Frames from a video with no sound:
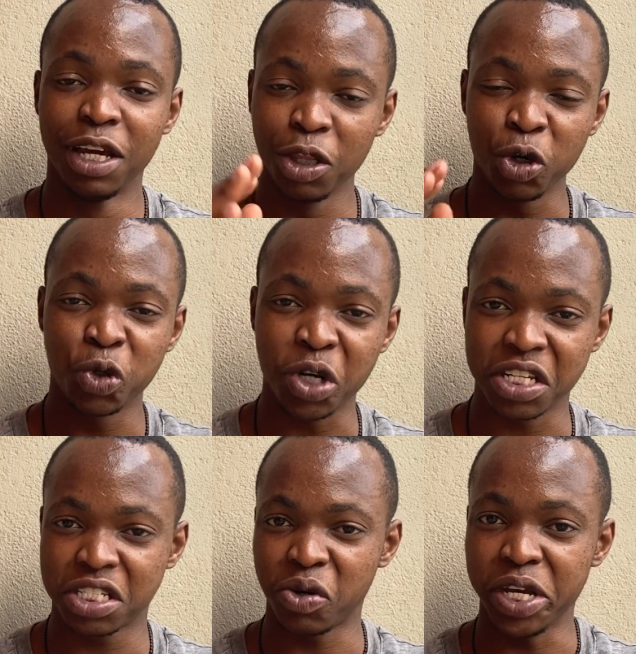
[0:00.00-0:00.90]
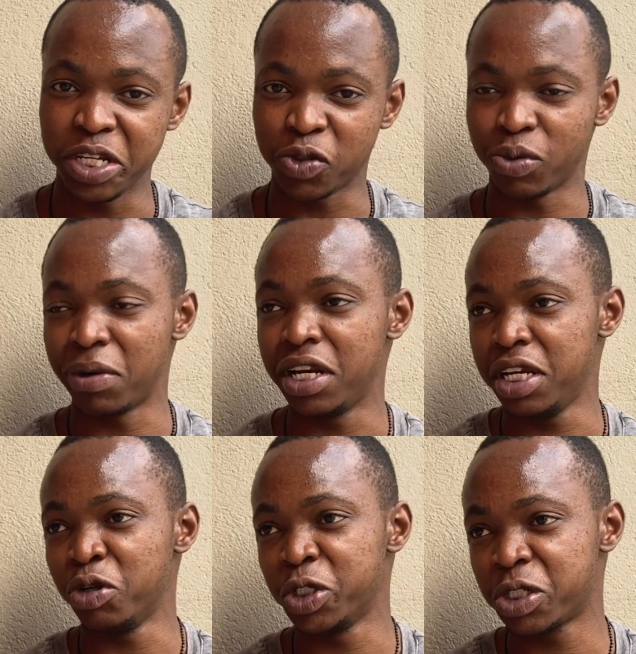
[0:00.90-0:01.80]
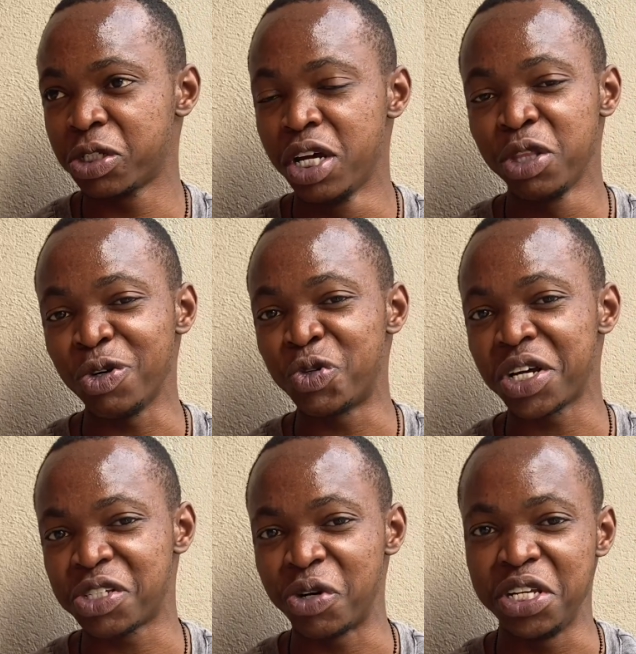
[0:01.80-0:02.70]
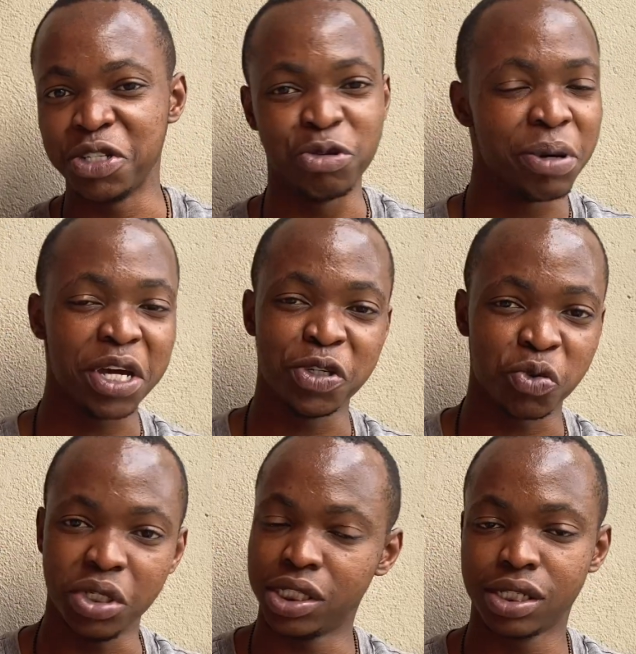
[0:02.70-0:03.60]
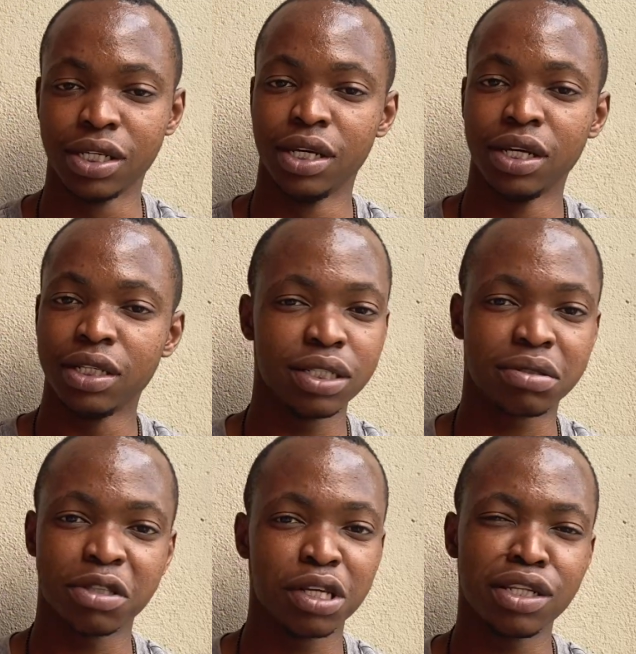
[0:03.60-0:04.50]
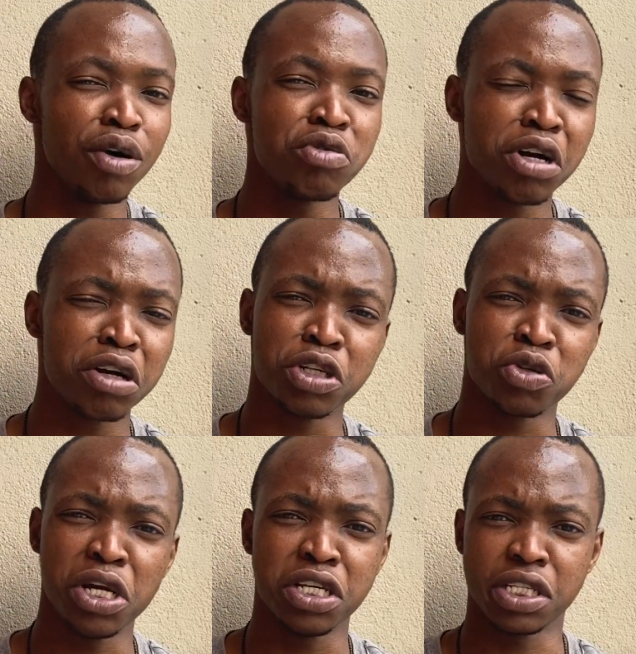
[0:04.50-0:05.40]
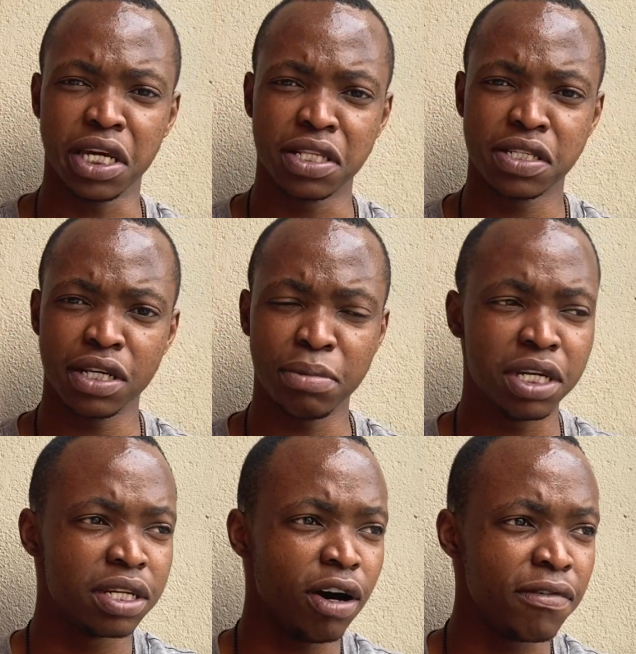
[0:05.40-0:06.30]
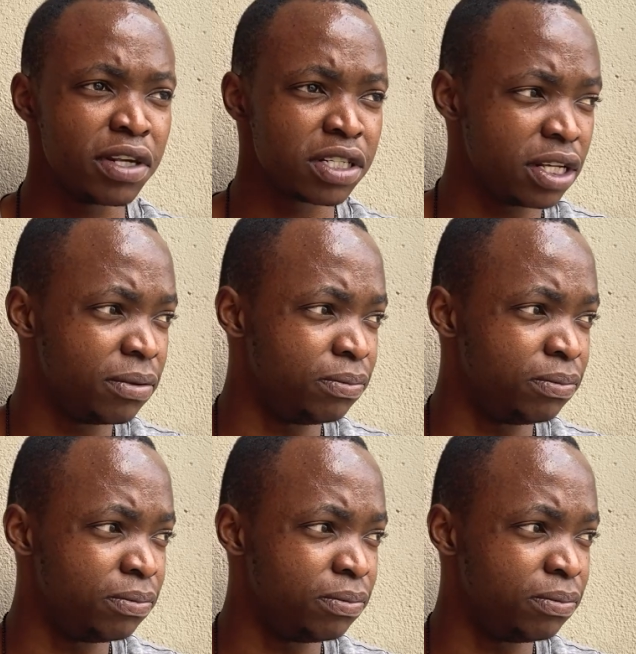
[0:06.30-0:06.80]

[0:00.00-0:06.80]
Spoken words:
Don't trust strangers with money. Don't trust strangers to buy you sweets. Just don't talk to strangers, kids. I mean, obviously.